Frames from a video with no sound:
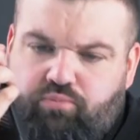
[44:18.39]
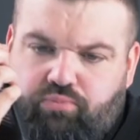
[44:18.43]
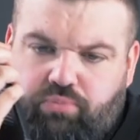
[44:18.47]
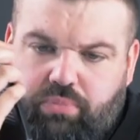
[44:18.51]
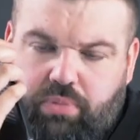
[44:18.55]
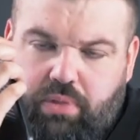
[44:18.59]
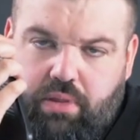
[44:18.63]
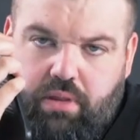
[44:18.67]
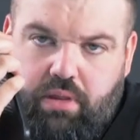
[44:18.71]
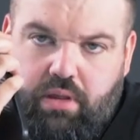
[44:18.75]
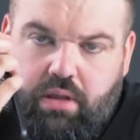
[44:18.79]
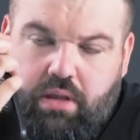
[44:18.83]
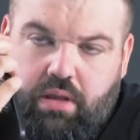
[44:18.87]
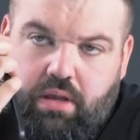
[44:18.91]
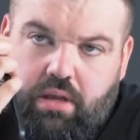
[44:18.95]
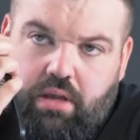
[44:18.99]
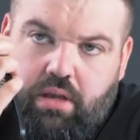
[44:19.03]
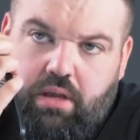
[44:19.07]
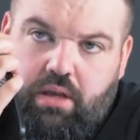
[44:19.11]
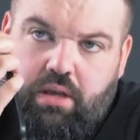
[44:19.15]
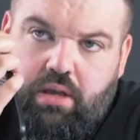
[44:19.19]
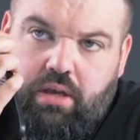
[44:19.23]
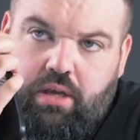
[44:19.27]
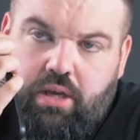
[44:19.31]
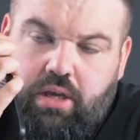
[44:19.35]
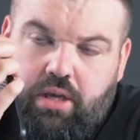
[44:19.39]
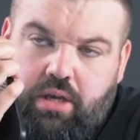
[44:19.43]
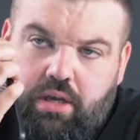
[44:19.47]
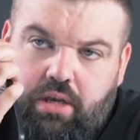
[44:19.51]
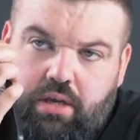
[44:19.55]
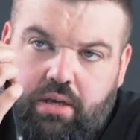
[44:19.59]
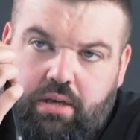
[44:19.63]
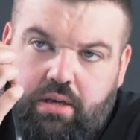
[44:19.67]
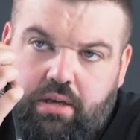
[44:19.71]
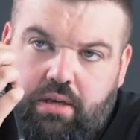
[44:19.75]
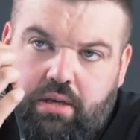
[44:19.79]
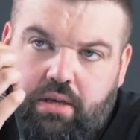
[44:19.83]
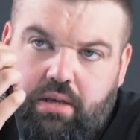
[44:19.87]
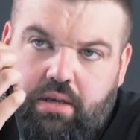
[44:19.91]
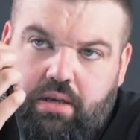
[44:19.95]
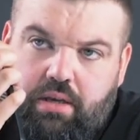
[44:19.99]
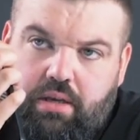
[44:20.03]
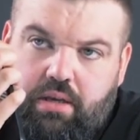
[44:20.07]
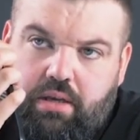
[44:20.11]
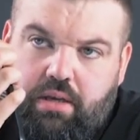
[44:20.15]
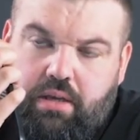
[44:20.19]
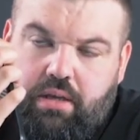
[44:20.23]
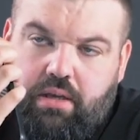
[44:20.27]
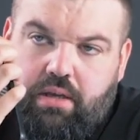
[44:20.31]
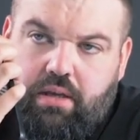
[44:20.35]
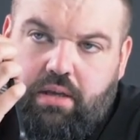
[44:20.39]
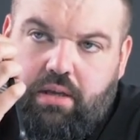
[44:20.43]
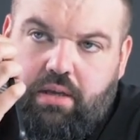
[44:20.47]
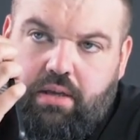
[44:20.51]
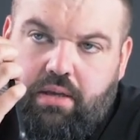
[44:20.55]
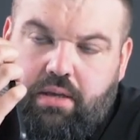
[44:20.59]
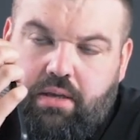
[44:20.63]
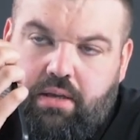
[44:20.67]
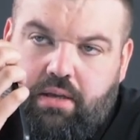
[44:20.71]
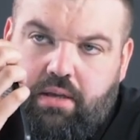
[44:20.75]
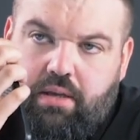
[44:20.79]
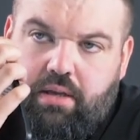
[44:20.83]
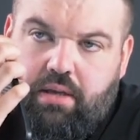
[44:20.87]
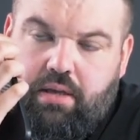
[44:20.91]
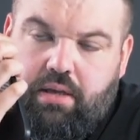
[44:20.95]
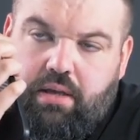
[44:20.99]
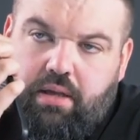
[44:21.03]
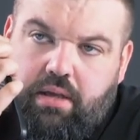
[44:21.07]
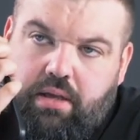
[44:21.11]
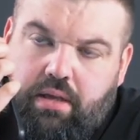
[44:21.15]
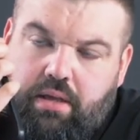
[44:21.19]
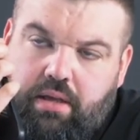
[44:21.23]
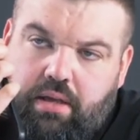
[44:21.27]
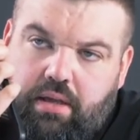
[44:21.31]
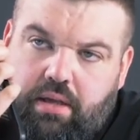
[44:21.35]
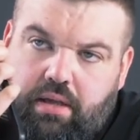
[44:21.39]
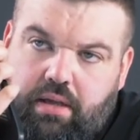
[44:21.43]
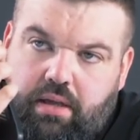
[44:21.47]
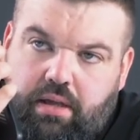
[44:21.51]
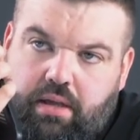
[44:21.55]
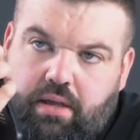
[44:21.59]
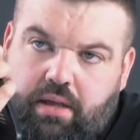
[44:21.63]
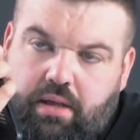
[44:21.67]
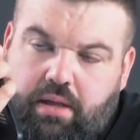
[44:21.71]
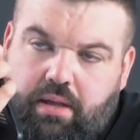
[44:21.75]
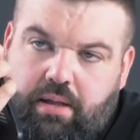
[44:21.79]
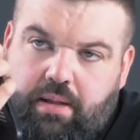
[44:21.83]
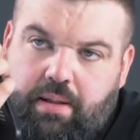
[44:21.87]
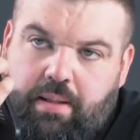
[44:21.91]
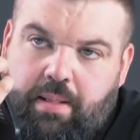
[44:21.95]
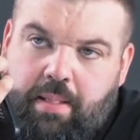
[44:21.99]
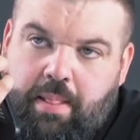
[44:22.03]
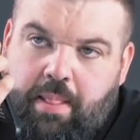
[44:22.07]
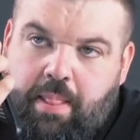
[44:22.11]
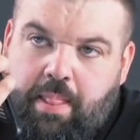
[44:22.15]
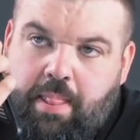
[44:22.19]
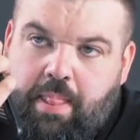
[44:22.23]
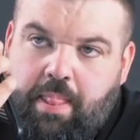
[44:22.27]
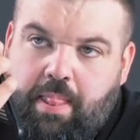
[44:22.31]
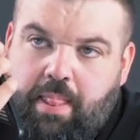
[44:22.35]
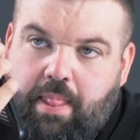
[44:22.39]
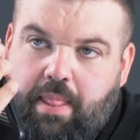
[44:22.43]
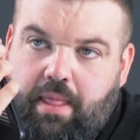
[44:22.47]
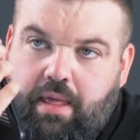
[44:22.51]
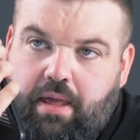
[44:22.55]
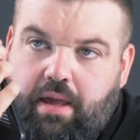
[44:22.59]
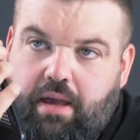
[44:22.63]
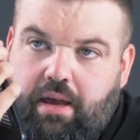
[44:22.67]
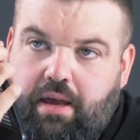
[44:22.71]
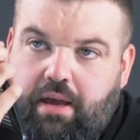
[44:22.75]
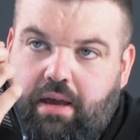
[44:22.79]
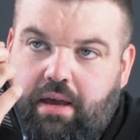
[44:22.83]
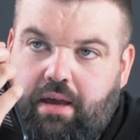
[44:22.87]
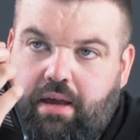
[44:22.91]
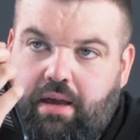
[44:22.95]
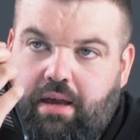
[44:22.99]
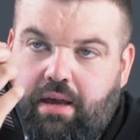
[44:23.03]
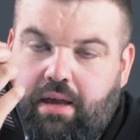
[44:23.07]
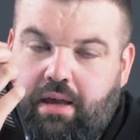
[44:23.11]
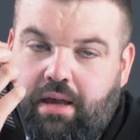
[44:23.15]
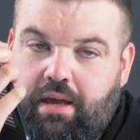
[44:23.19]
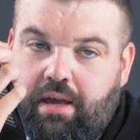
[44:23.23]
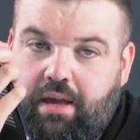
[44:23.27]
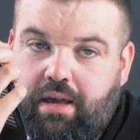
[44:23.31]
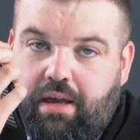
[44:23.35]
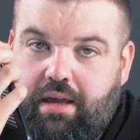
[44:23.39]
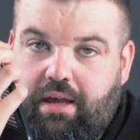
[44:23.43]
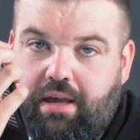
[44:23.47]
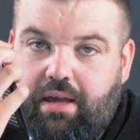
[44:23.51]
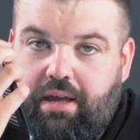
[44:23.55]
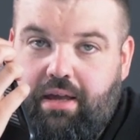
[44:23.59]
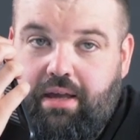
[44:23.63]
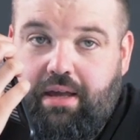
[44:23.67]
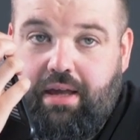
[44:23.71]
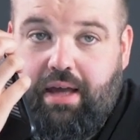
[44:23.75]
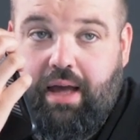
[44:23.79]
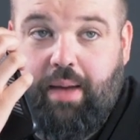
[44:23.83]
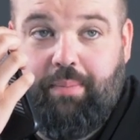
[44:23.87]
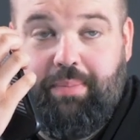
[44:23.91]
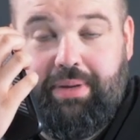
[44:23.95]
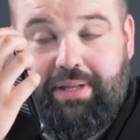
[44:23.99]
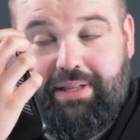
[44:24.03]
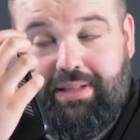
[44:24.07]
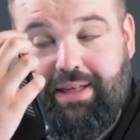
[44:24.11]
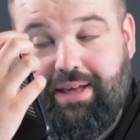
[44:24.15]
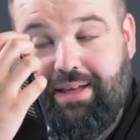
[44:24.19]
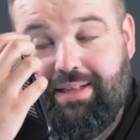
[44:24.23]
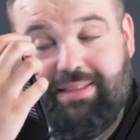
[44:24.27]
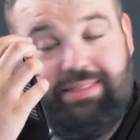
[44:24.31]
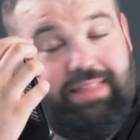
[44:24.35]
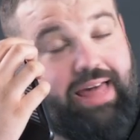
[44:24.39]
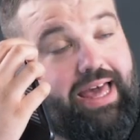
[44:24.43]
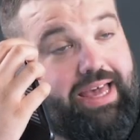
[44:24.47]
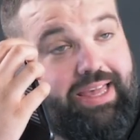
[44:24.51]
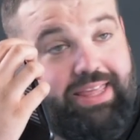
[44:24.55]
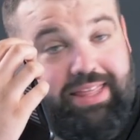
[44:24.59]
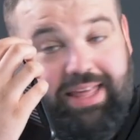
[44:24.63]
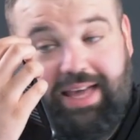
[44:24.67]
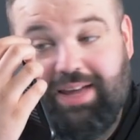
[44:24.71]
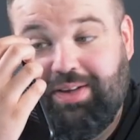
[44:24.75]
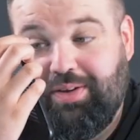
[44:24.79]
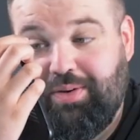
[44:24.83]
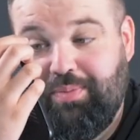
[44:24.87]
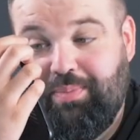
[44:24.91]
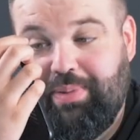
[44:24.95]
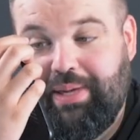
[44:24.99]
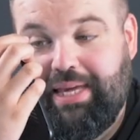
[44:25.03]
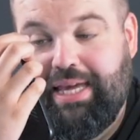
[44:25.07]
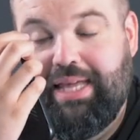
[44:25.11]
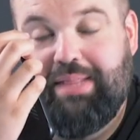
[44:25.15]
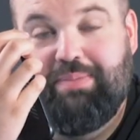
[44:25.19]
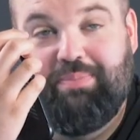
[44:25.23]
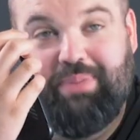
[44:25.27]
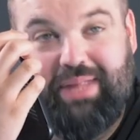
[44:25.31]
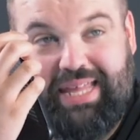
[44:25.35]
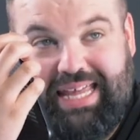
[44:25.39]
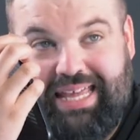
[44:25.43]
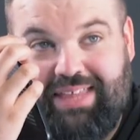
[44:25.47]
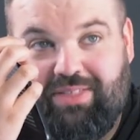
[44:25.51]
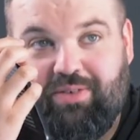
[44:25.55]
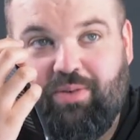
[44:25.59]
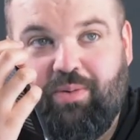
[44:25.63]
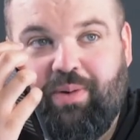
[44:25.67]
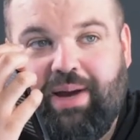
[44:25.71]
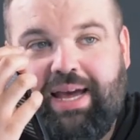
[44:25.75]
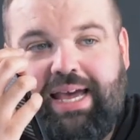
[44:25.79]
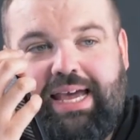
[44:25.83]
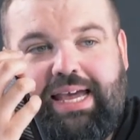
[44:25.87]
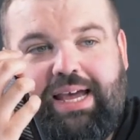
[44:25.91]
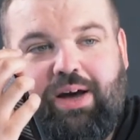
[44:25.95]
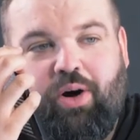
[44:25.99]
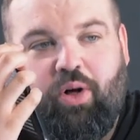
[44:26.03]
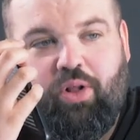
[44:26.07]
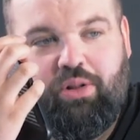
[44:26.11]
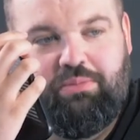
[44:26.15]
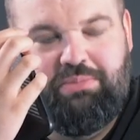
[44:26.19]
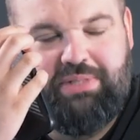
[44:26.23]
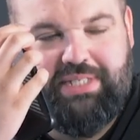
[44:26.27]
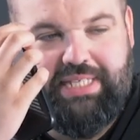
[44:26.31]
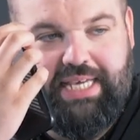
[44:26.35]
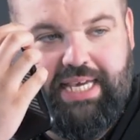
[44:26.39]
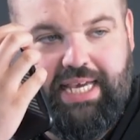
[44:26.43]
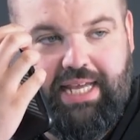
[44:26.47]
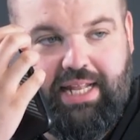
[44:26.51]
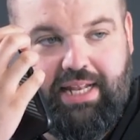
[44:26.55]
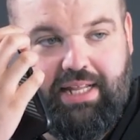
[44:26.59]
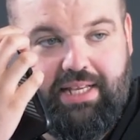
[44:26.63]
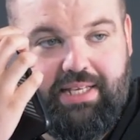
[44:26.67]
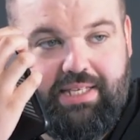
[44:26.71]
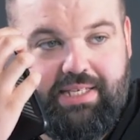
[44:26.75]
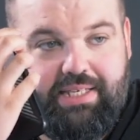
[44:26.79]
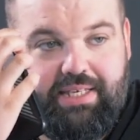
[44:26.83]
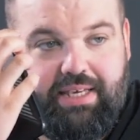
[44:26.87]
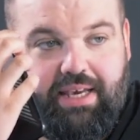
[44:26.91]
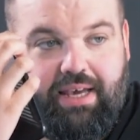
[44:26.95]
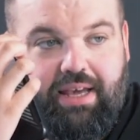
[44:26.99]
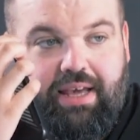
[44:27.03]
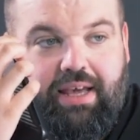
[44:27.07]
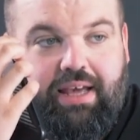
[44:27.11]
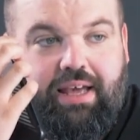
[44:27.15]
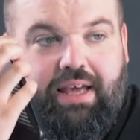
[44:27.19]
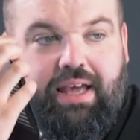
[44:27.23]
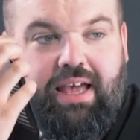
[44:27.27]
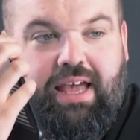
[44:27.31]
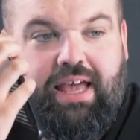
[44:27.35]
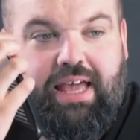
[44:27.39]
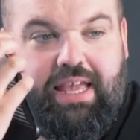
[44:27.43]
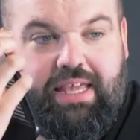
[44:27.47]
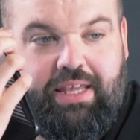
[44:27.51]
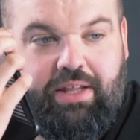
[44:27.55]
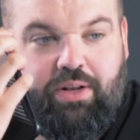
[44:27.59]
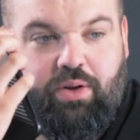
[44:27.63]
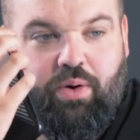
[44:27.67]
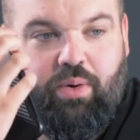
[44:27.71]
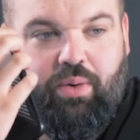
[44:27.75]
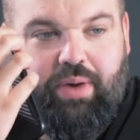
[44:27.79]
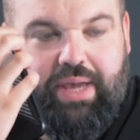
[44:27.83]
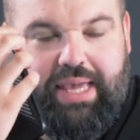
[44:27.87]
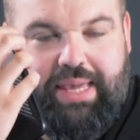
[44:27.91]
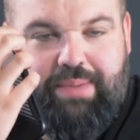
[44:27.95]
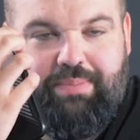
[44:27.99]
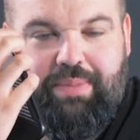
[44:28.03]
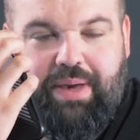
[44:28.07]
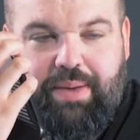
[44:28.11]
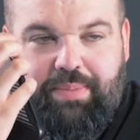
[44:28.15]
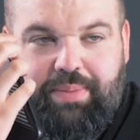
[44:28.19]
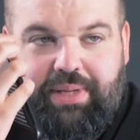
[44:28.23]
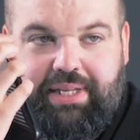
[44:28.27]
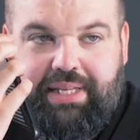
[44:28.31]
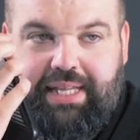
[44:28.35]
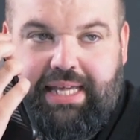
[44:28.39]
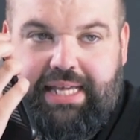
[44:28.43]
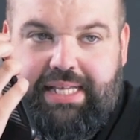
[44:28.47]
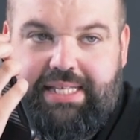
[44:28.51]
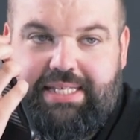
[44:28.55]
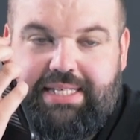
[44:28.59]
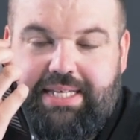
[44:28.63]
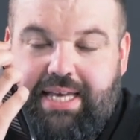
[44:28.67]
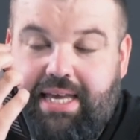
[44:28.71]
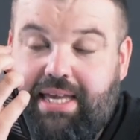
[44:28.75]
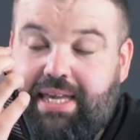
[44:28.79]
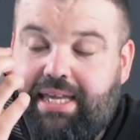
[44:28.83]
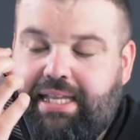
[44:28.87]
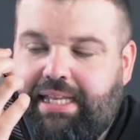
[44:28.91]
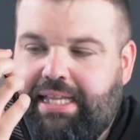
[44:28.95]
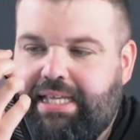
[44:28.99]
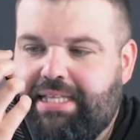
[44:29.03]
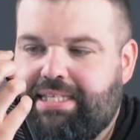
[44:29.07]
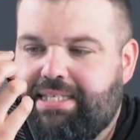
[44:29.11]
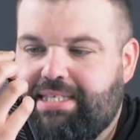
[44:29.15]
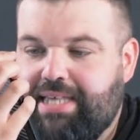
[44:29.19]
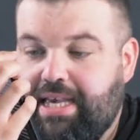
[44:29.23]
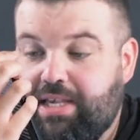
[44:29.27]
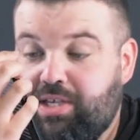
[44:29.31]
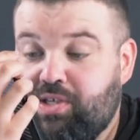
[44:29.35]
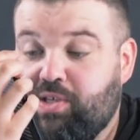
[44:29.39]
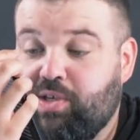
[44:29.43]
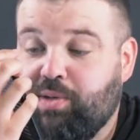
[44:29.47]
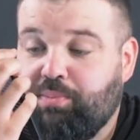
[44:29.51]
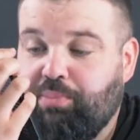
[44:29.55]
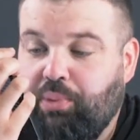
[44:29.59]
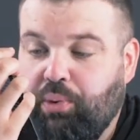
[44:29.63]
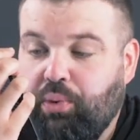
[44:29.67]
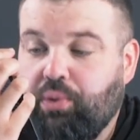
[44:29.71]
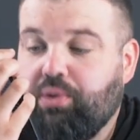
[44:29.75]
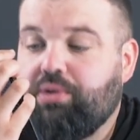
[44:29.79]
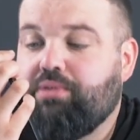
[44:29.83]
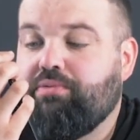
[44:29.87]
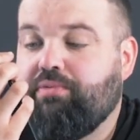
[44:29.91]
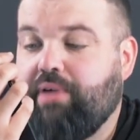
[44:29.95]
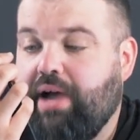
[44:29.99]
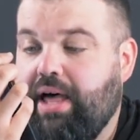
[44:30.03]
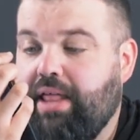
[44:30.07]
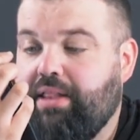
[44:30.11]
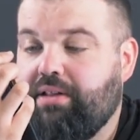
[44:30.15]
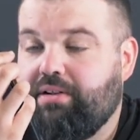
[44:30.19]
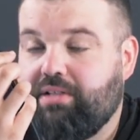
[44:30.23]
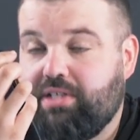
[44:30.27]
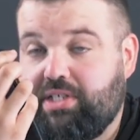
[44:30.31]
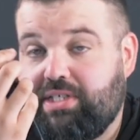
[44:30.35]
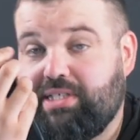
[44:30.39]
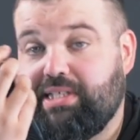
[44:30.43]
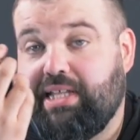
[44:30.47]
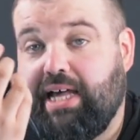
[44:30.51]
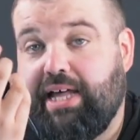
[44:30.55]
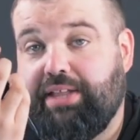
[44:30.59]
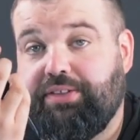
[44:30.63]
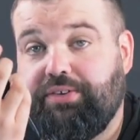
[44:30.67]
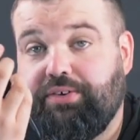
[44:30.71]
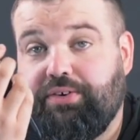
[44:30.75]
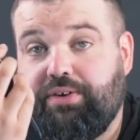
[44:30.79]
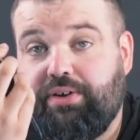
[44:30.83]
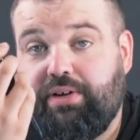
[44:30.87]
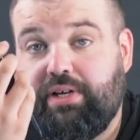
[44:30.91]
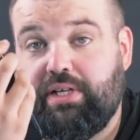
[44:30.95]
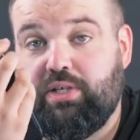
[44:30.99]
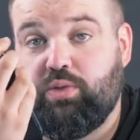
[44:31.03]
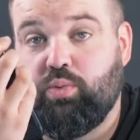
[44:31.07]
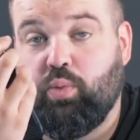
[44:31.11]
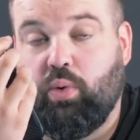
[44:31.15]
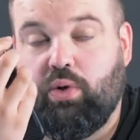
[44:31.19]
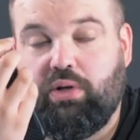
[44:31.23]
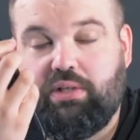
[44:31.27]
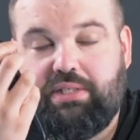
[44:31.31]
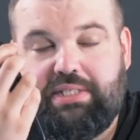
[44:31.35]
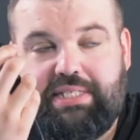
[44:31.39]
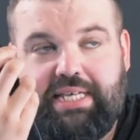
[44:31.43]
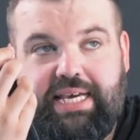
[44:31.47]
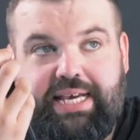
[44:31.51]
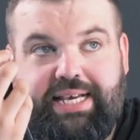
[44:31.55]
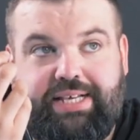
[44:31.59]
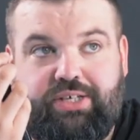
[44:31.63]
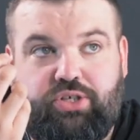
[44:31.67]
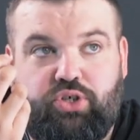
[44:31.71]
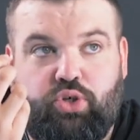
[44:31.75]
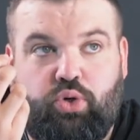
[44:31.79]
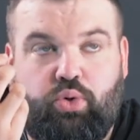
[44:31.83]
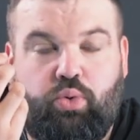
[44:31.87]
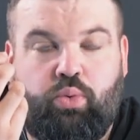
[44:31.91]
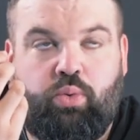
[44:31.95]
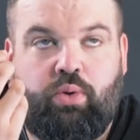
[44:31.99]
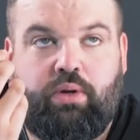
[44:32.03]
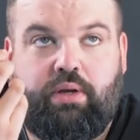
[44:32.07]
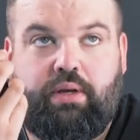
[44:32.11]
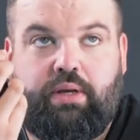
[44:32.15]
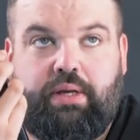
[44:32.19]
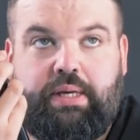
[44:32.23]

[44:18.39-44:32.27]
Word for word: How do you know that he? Uh, you haven't got that the wrong way around. How do you know he, he's not from Everton? He doesn't support Craig I mean, that that could be it. But either way, all I'm saying is you know, he maybe needs he needs support rather than slander, is what I'll say. So